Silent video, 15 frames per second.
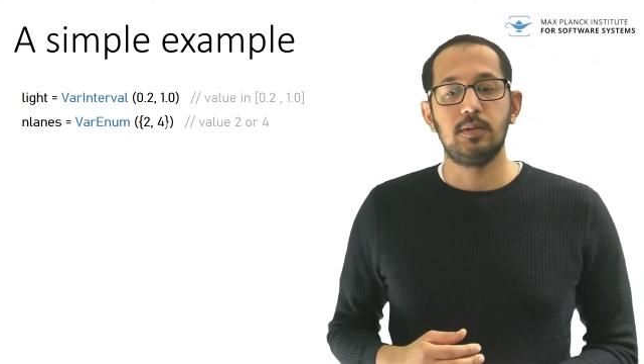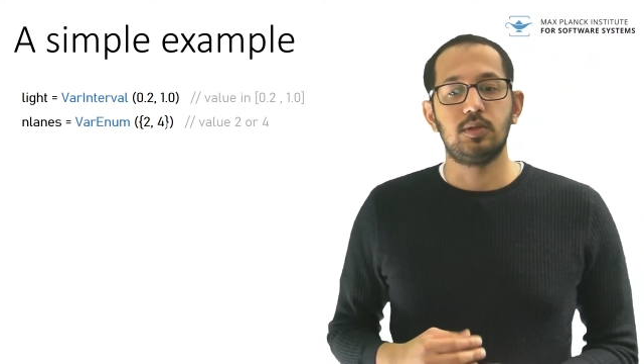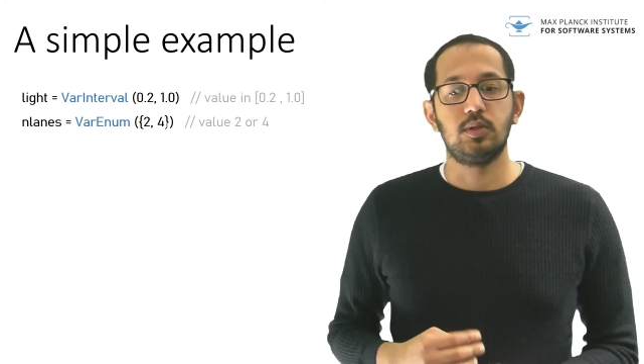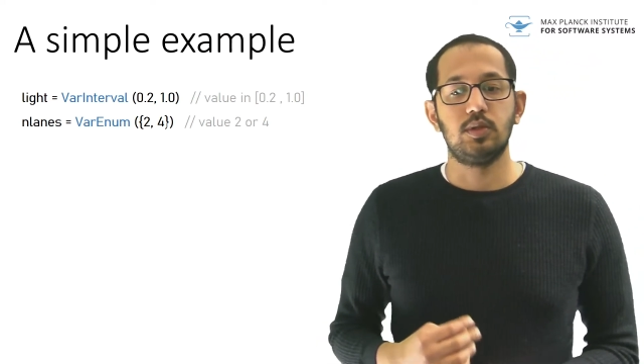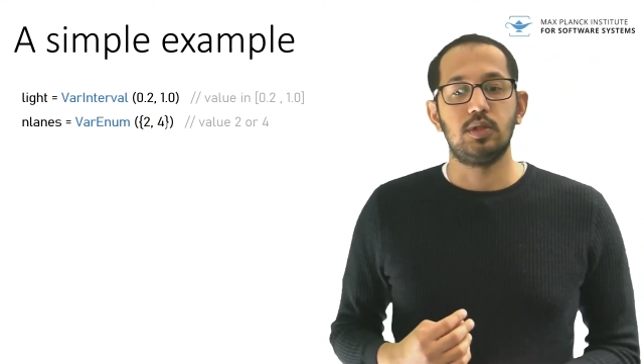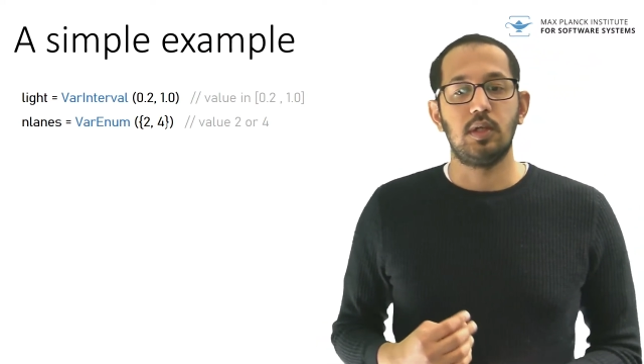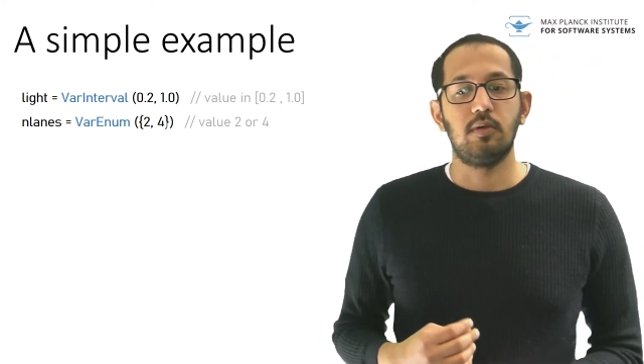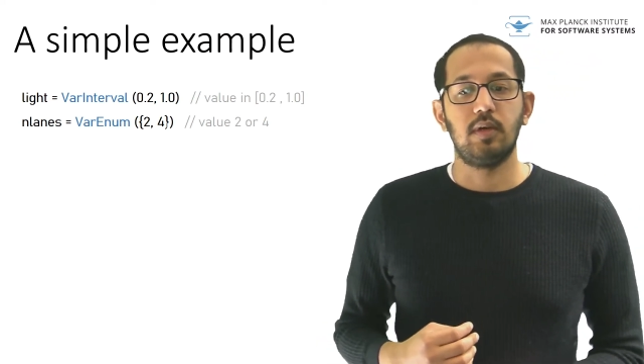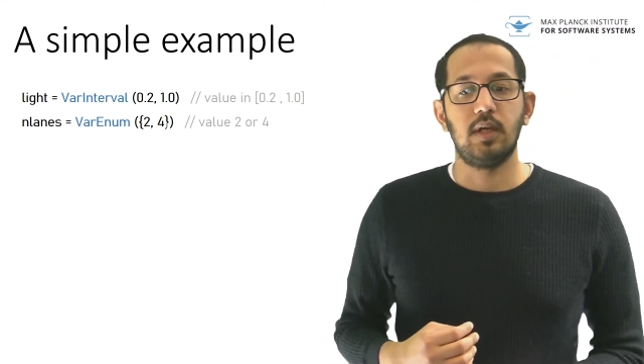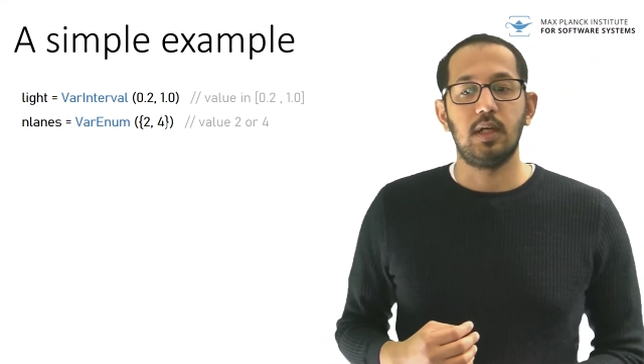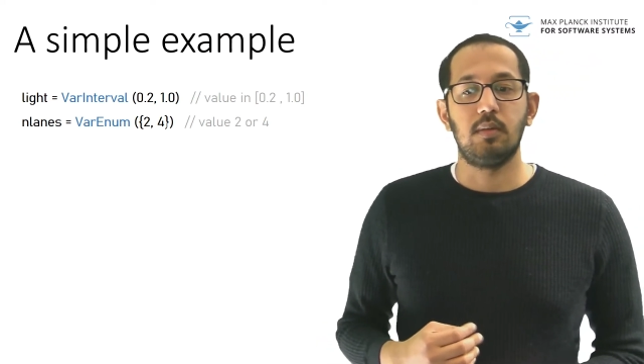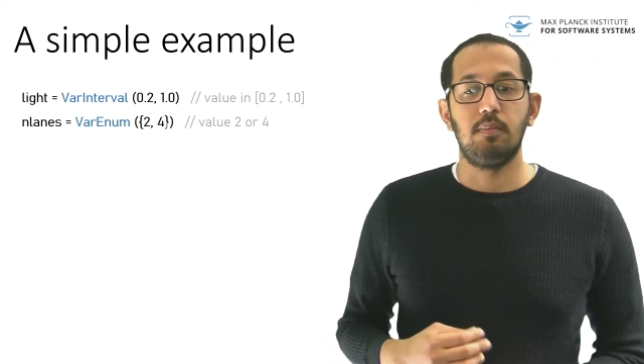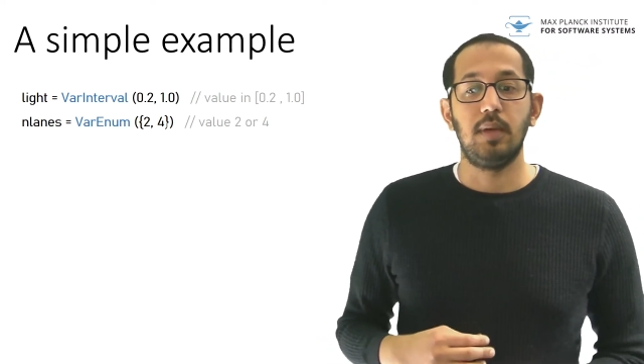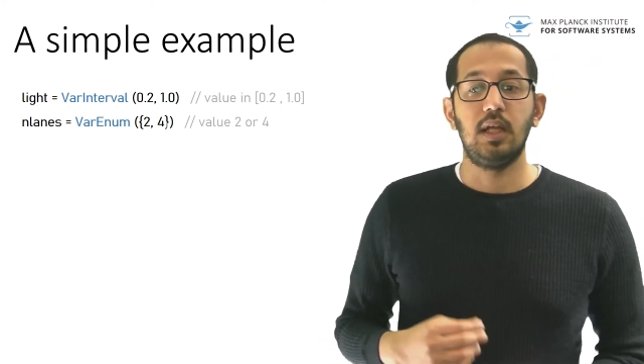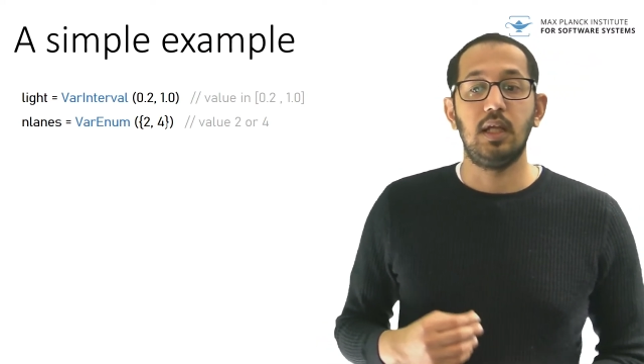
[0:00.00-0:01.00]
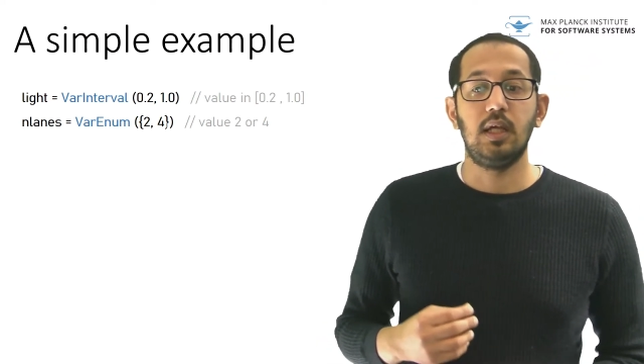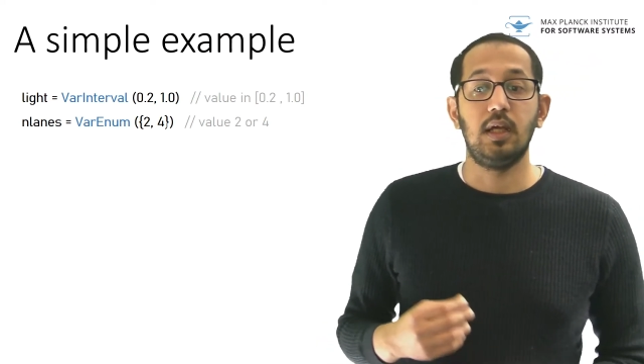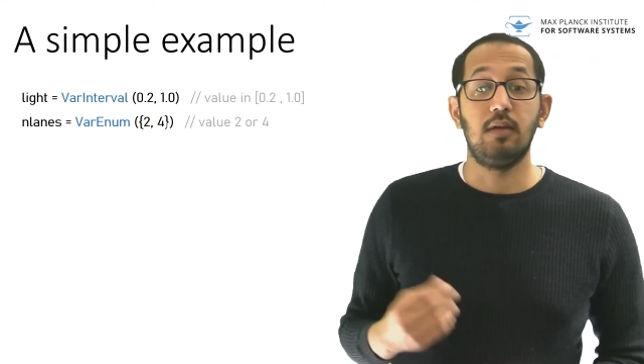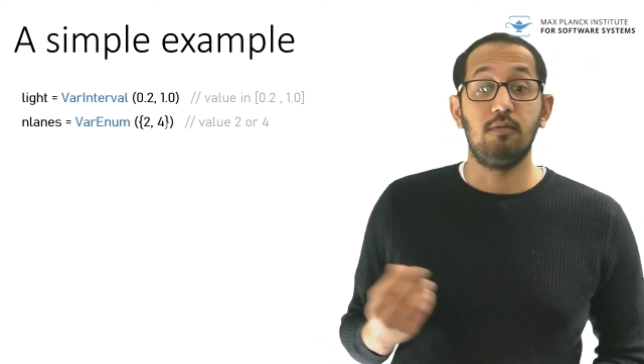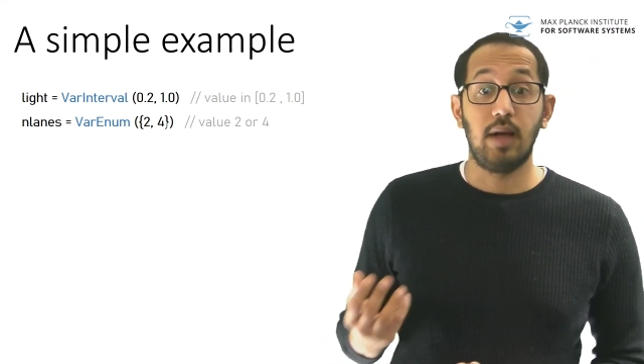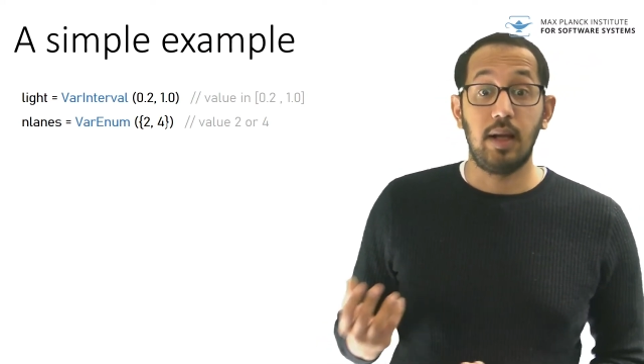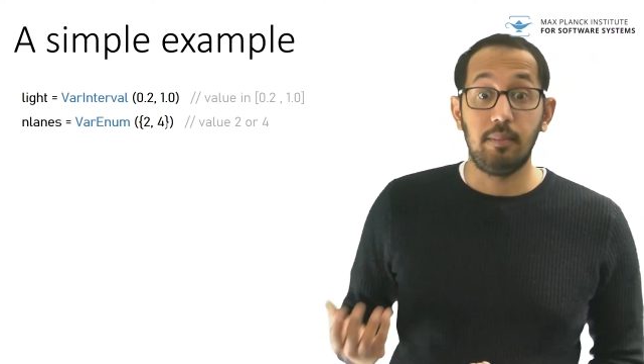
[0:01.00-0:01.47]
to generate many
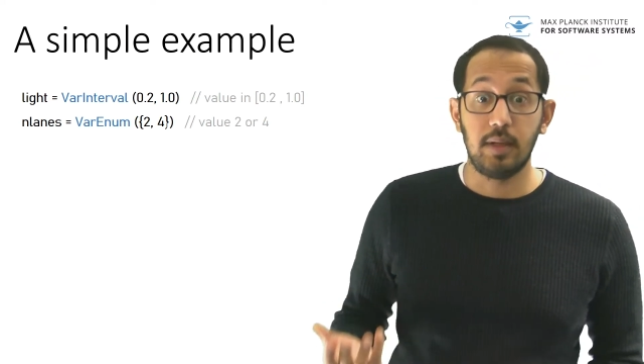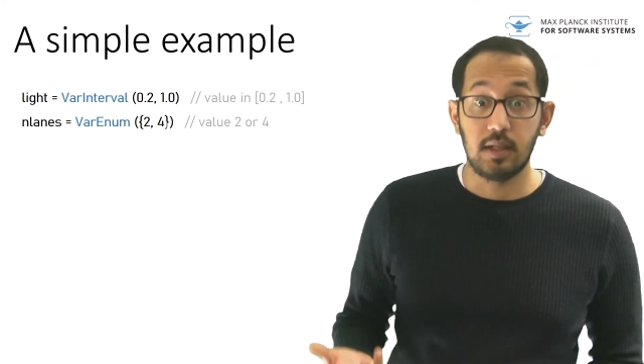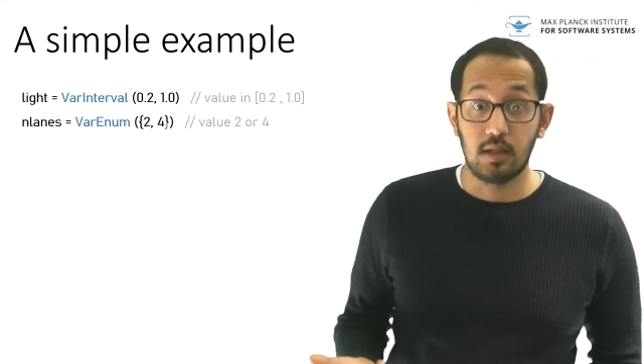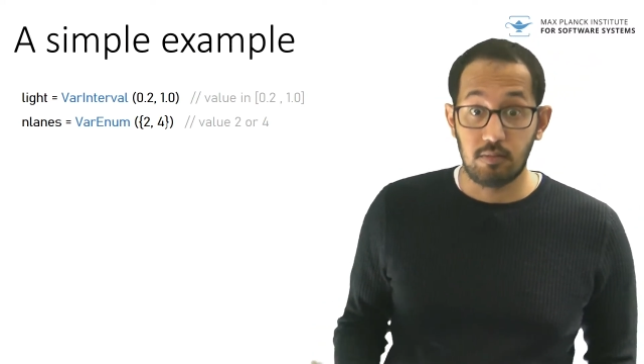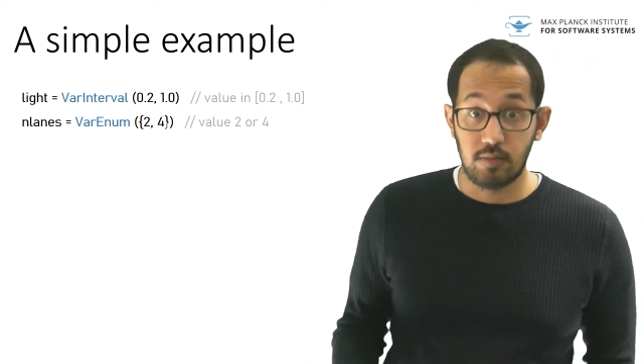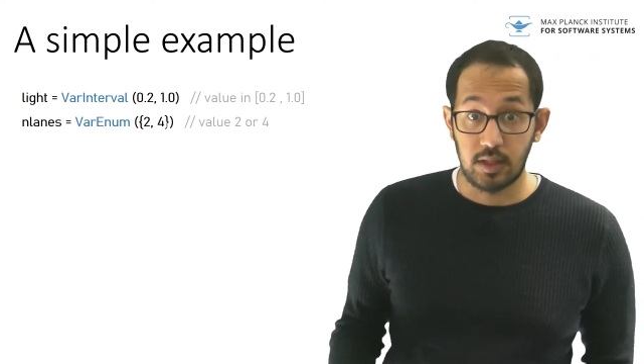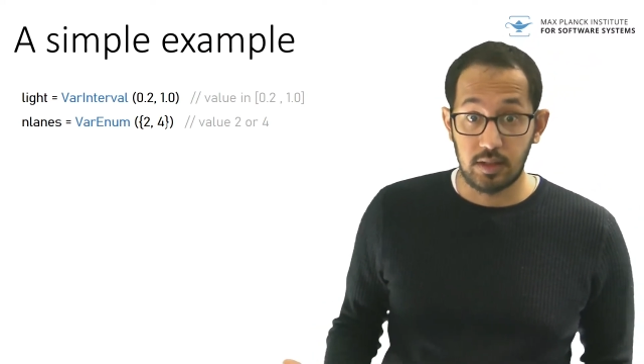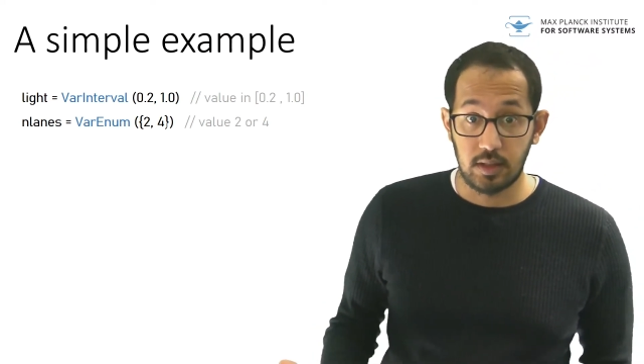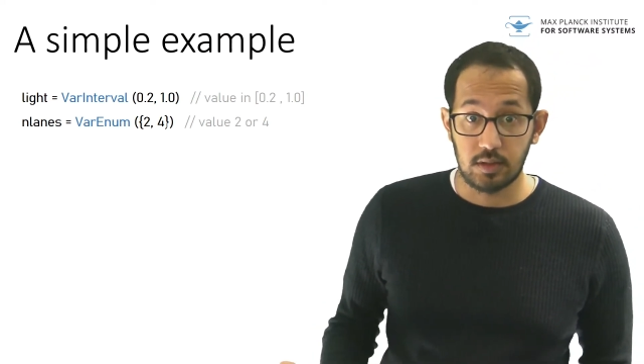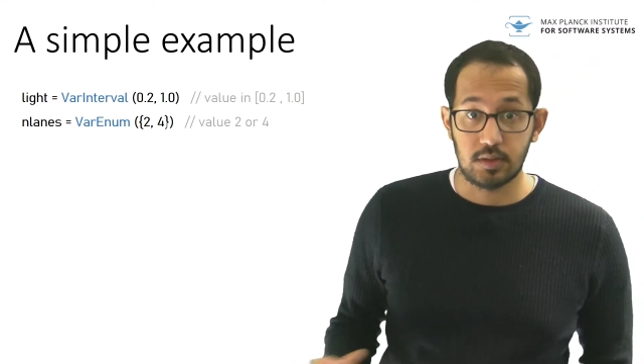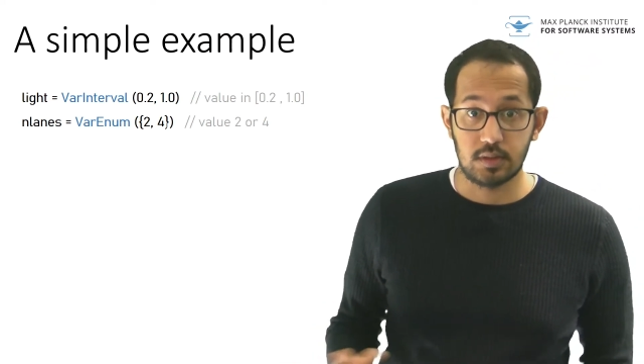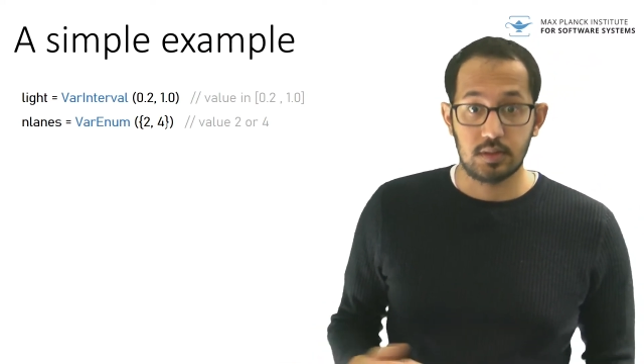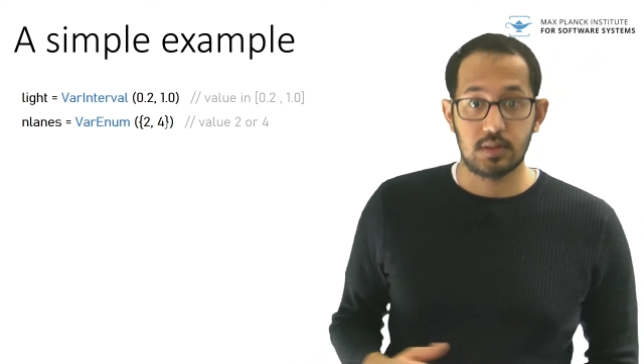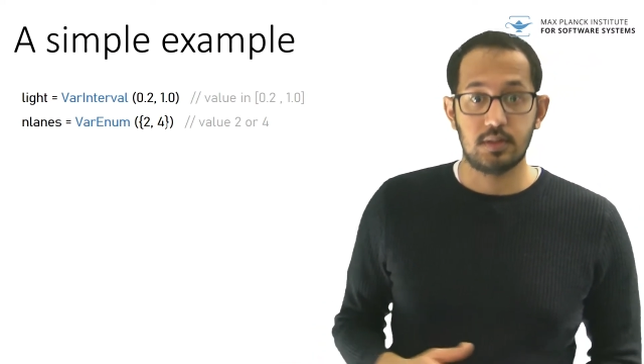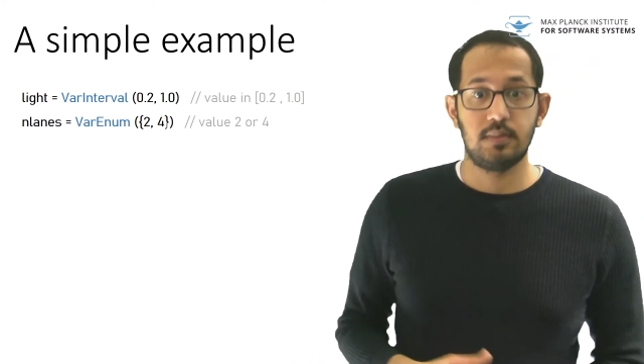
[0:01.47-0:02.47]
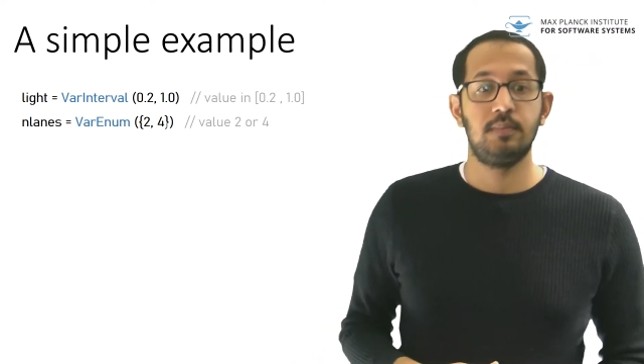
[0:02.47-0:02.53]
environmental variations.